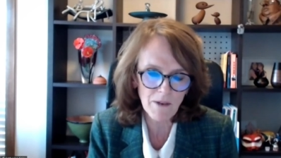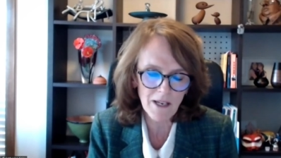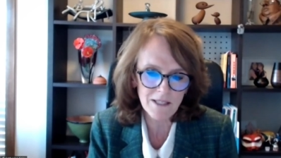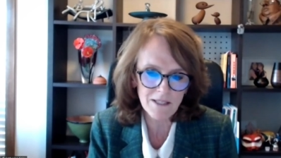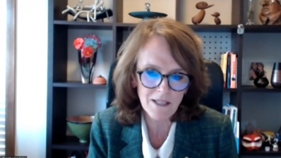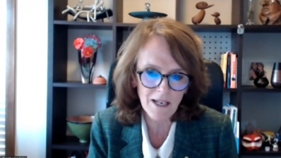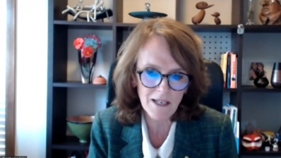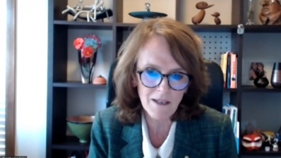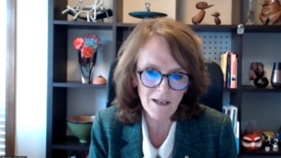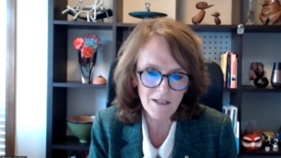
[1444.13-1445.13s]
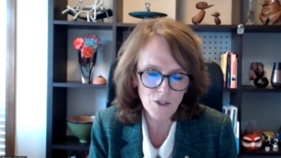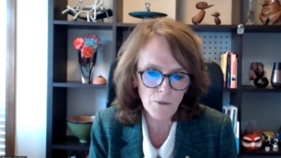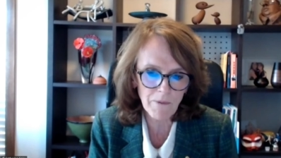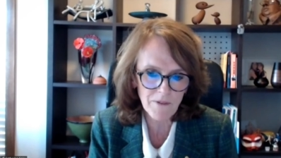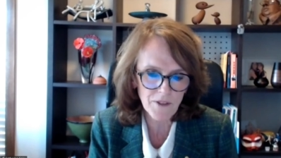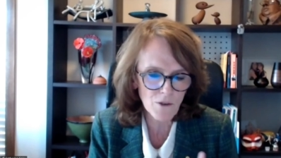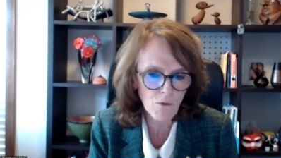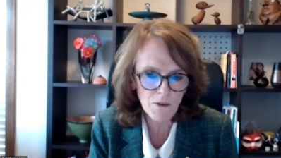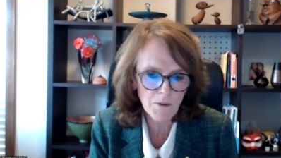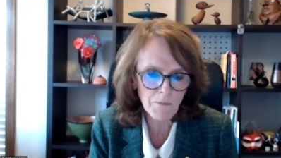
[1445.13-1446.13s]
And uh, the
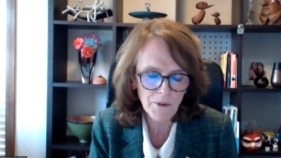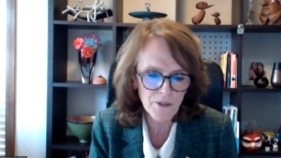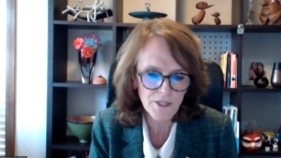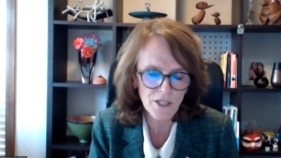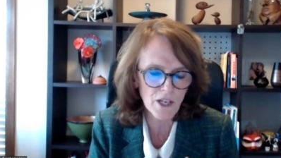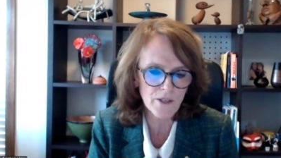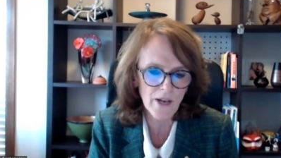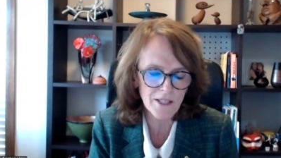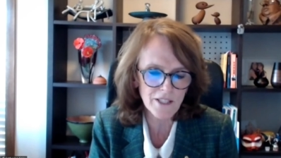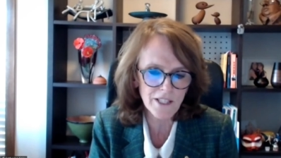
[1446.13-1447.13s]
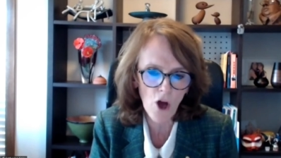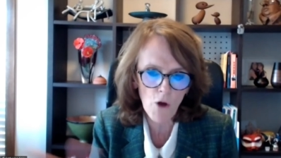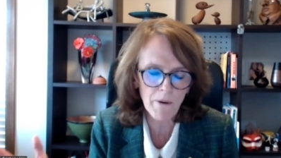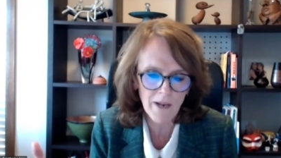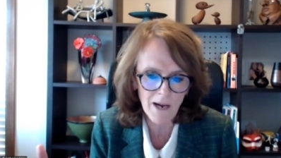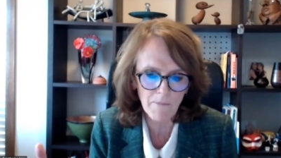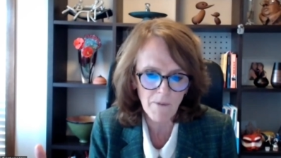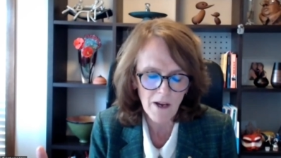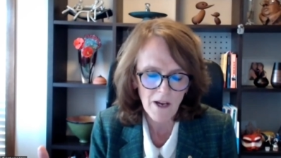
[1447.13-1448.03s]
quantum computers are going to actually open up